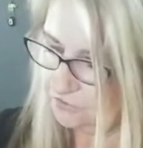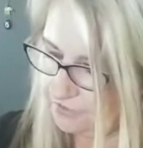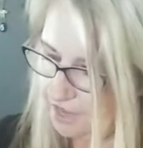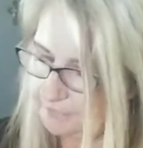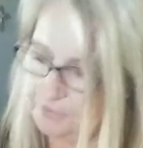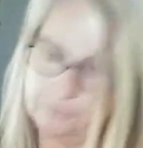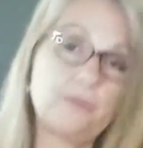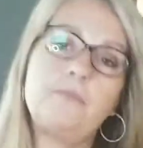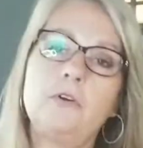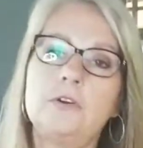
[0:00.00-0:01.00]
of Cups
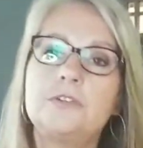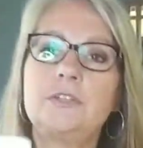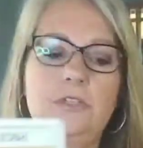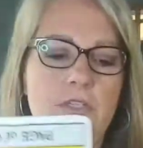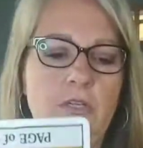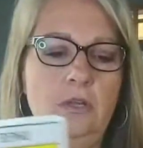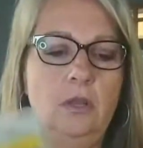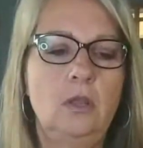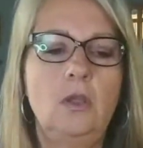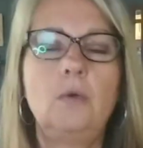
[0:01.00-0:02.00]
reversed,
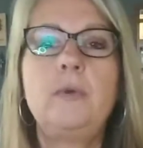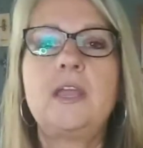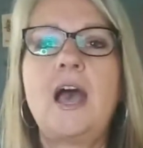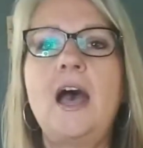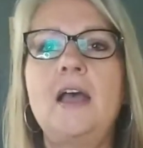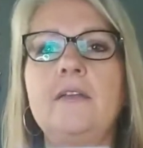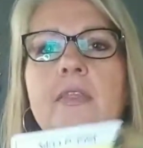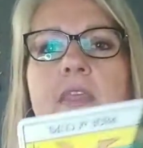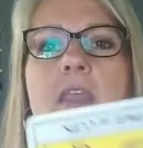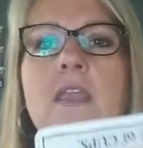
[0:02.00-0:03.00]
we got
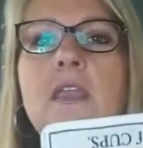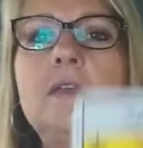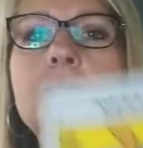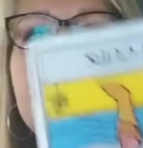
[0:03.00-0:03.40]
the